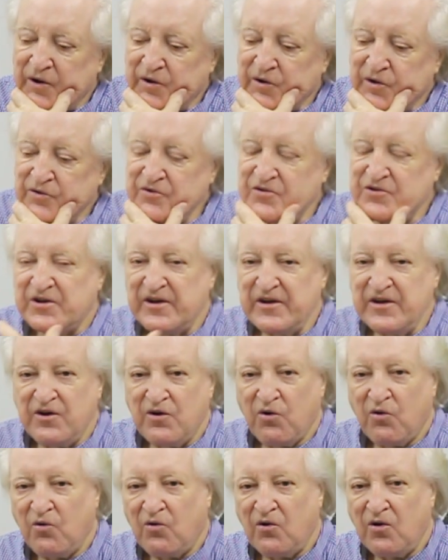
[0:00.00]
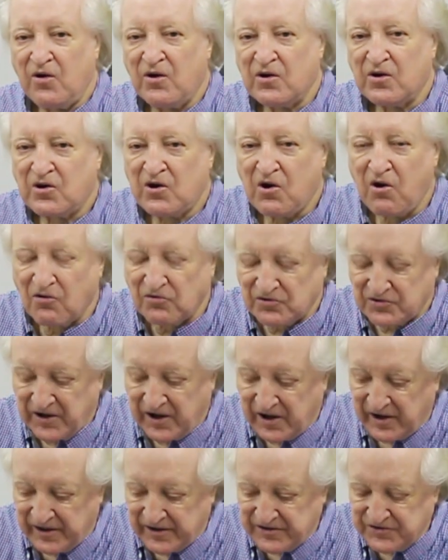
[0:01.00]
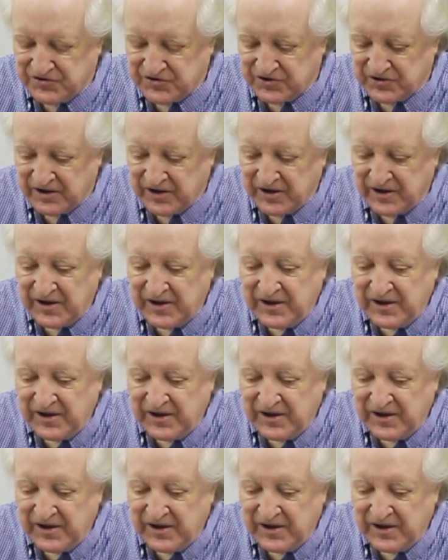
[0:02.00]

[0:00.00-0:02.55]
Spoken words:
loosely call a cocktail engine.